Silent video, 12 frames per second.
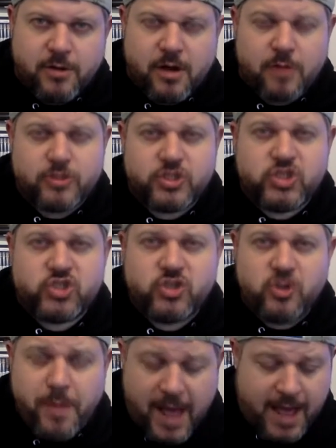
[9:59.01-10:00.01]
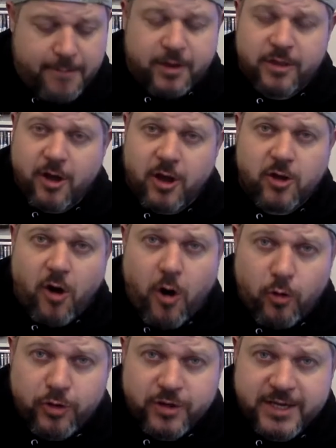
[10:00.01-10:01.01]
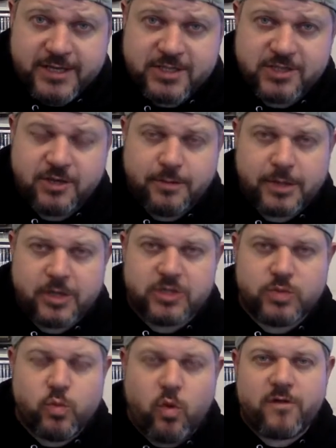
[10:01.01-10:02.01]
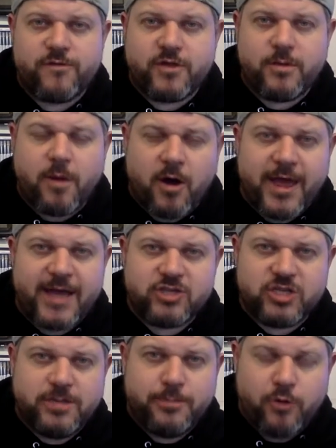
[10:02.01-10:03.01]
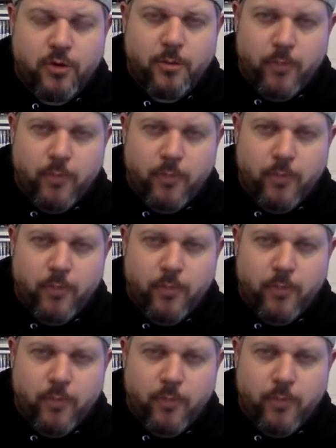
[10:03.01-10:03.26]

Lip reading: and I was super happy that I got hold of these two because one of them I actually bought